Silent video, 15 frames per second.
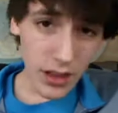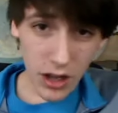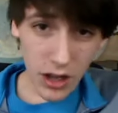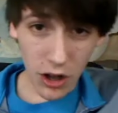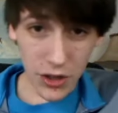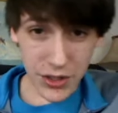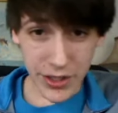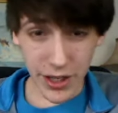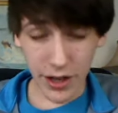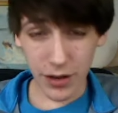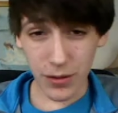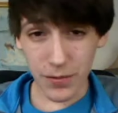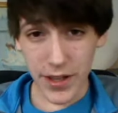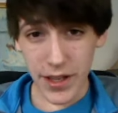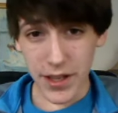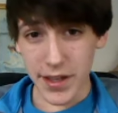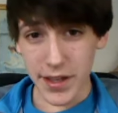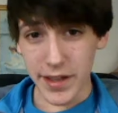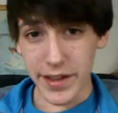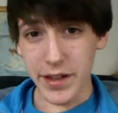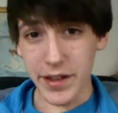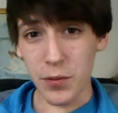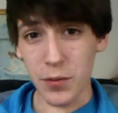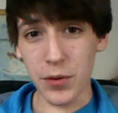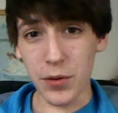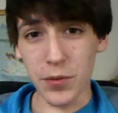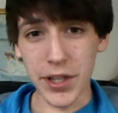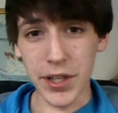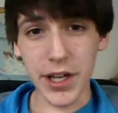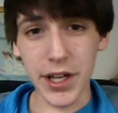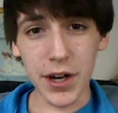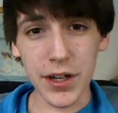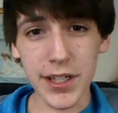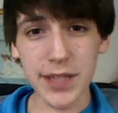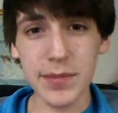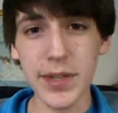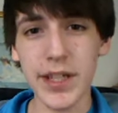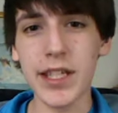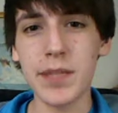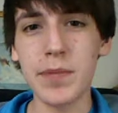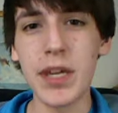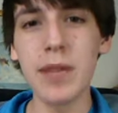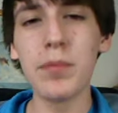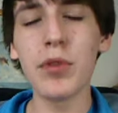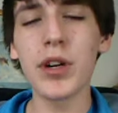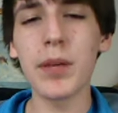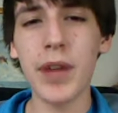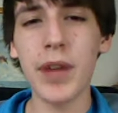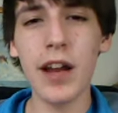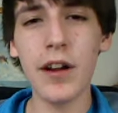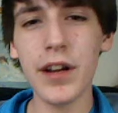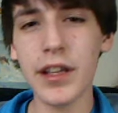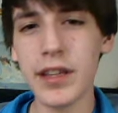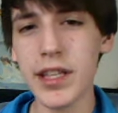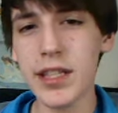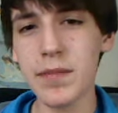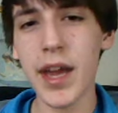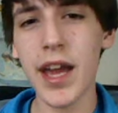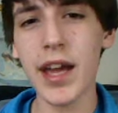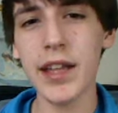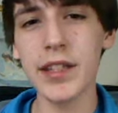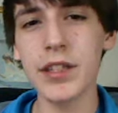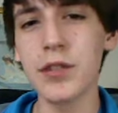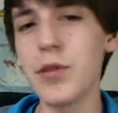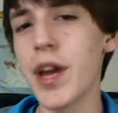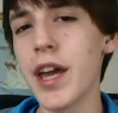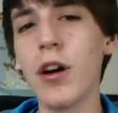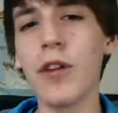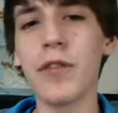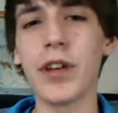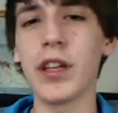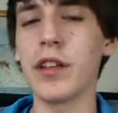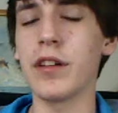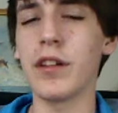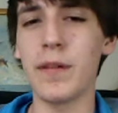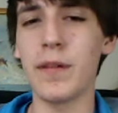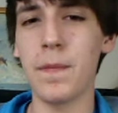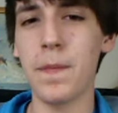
Also, what really irks me is people comparing this man to Adolf Hitler.